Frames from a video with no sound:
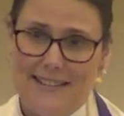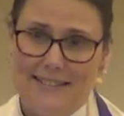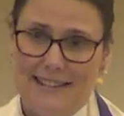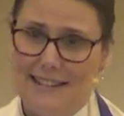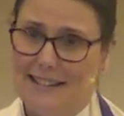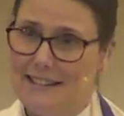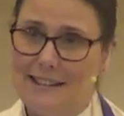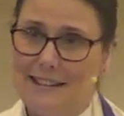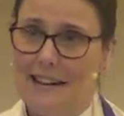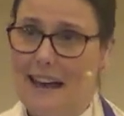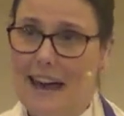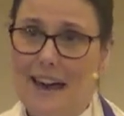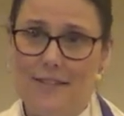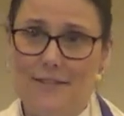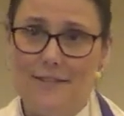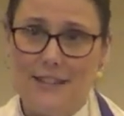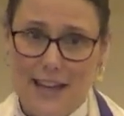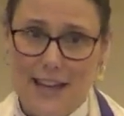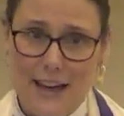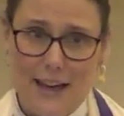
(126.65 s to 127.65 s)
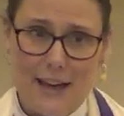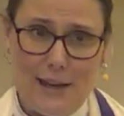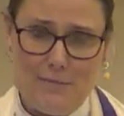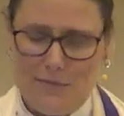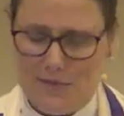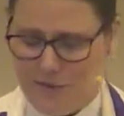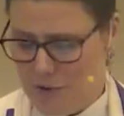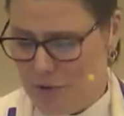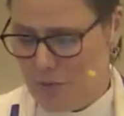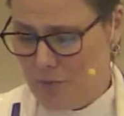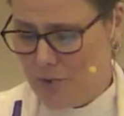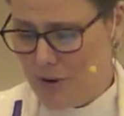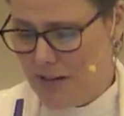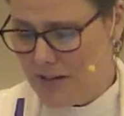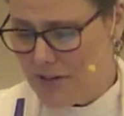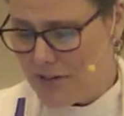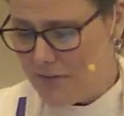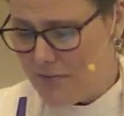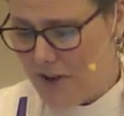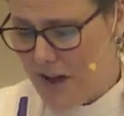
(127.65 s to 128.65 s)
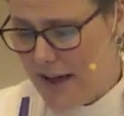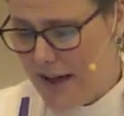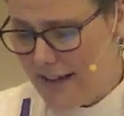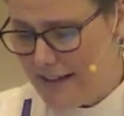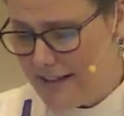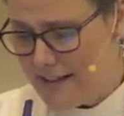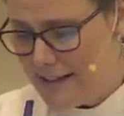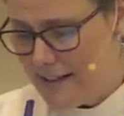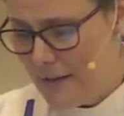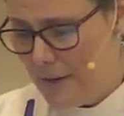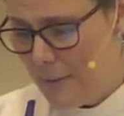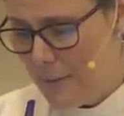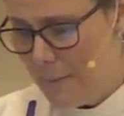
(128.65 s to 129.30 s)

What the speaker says: They didn't have time for the bread to rise.